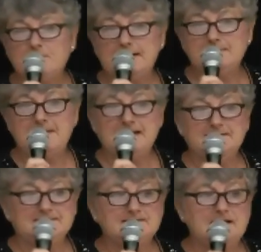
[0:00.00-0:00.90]
ready
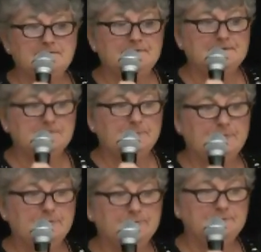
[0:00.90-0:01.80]
band is not
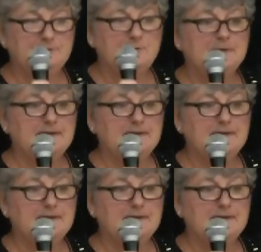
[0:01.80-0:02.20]
visible, don't